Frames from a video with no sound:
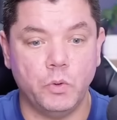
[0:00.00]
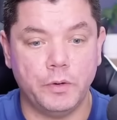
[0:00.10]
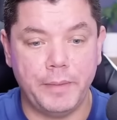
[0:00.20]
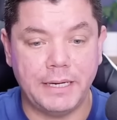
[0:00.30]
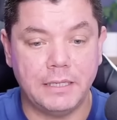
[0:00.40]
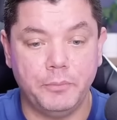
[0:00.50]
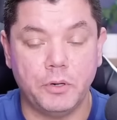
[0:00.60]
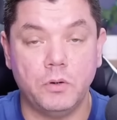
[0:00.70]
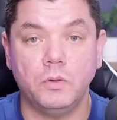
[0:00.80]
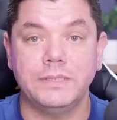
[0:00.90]
automatically
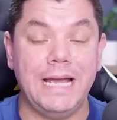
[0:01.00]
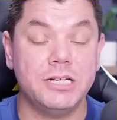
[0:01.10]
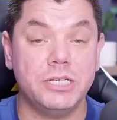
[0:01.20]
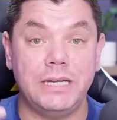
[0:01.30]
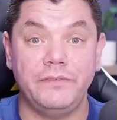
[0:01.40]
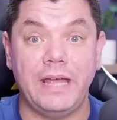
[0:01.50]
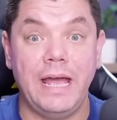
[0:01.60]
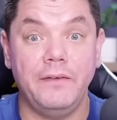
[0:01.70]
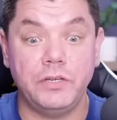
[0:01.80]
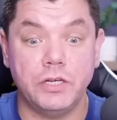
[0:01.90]
put a call to action. If they
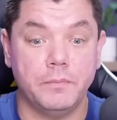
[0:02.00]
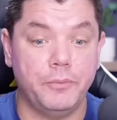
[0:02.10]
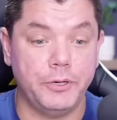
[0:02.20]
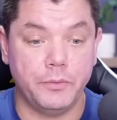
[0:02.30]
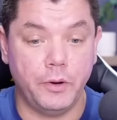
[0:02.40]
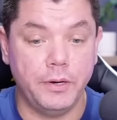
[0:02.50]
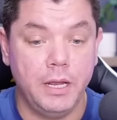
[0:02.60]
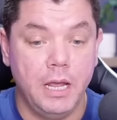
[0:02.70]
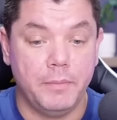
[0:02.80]
haven't, you can put your own.